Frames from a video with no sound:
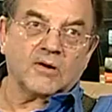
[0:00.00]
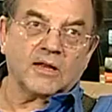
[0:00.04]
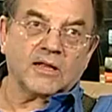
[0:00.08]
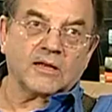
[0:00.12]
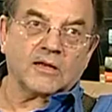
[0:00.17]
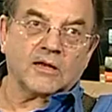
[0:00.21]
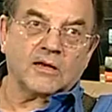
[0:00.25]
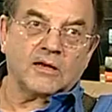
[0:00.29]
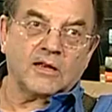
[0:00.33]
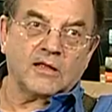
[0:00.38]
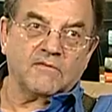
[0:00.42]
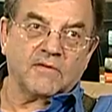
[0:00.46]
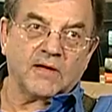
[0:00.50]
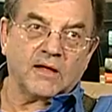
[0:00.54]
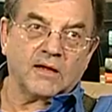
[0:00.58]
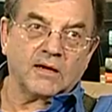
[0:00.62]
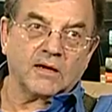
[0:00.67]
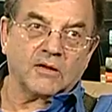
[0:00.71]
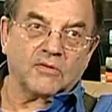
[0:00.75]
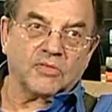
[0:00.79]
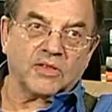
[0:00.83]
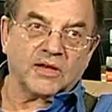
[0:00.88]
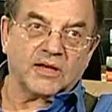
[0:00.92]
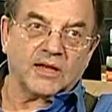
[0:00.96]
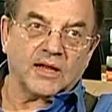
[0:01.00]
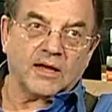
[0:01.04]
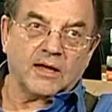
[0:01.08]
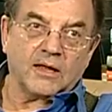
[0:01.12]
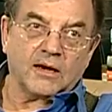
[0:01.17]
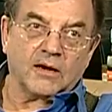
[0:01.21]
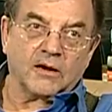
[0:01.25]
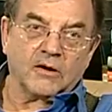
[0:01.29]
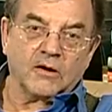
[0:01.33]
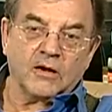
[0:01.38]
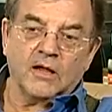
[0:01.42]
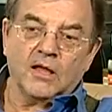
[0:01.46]
only to devalue the
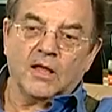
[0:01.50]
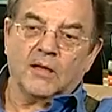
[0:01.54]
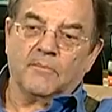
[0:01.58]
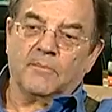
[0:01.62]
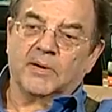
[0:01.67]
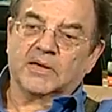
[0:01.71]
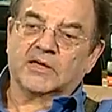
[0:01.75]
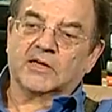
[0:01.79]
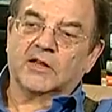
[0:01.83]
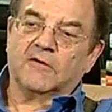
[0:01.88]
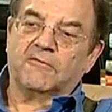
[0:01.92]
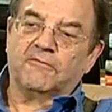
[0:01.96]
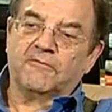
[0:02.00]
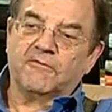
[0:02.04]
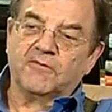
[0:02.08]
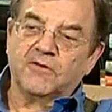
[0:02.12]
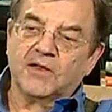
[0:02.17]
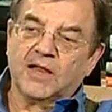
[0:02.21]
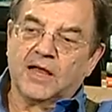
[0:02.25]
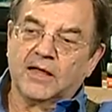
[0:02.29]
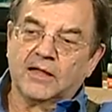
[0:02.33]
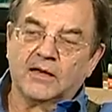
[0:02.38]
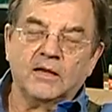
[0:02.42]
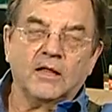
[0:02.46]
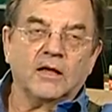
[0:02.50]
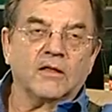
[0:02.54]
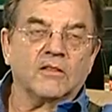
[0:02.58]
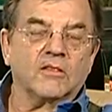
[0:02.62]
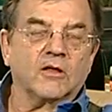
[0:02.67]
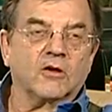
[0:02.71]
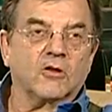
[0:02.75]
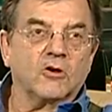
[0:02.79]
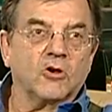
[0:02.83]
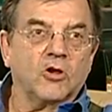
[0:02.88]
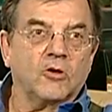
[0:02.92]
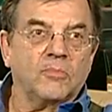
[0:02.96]
dollar, but to flood
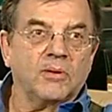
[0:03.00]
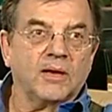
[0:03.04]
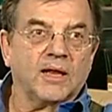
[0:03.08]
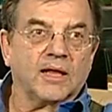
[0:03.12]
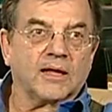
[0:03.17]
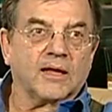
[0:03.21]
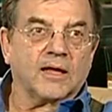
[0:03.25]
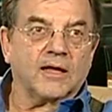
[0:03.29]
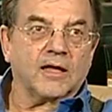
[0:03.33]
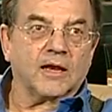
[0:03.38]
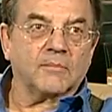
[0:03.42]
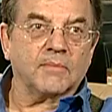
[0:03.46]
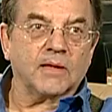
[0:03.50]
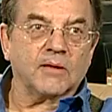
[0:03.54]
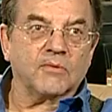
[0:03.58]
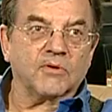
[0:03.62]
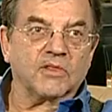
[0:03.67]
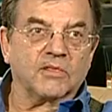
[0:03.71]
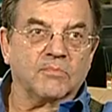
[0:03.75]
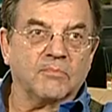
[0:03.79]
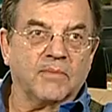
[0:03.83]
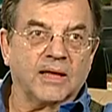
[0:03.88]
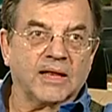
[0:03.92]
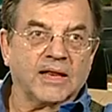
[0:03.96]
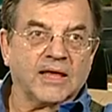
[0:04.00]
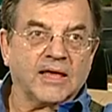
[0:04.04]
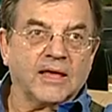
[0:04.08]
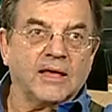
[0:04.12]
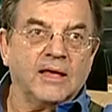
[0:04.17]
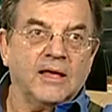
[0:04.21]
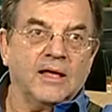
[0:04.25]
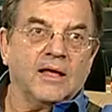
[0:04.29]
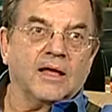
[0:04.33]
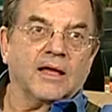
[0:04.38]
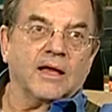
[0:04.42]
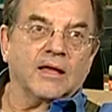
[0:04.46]
the global economy with
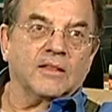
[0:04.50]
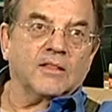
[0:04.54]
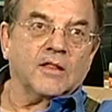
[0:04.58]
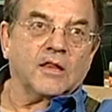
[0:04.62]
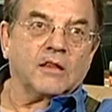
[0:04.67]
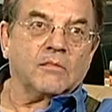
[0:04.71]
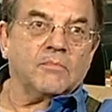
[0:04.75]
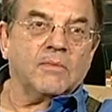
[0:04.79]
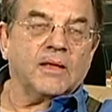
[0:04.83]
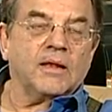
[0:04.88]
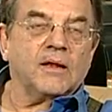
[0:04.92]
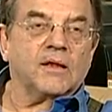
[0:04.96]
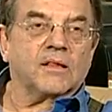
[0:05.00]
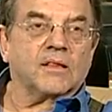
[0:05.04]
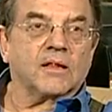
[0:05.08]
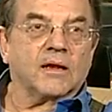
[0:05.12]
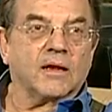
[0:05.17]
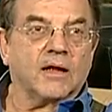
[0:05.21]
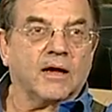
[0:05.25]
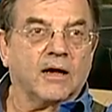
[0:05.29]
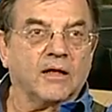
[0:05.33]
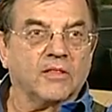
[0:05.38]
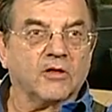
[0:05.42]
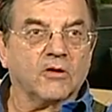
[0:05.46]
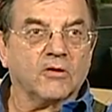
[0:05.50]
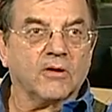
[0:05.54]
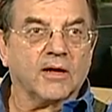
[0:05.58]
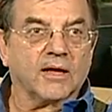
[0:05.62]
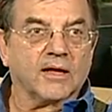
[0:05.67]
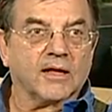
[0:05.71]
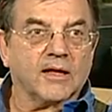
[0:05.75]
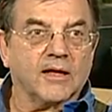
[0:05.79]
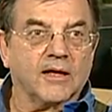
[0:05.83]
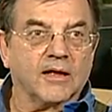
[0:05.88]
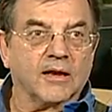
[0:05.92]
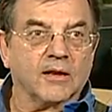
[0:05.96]
money. And this means that other
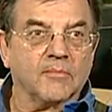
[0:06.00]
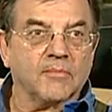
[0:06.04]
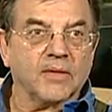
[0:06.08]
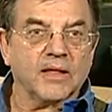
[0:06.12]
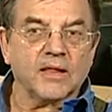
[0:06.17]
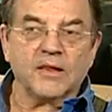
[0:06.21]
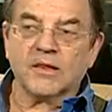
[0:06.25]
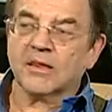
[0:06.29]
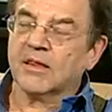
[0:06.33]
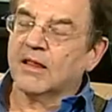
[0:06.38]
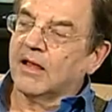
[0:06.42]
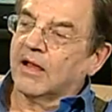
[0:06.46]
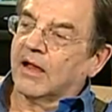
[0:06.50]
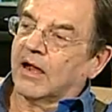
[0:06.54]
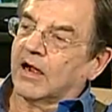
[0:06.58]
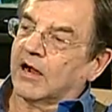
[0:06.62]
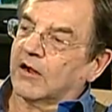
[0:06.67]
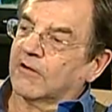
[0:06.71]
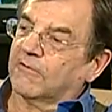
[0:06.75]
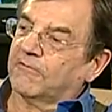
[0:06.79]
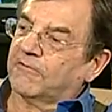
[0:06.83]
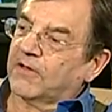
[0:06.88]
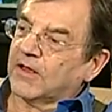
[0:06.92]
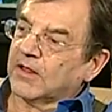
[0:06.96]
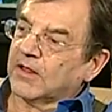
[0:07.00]
economies are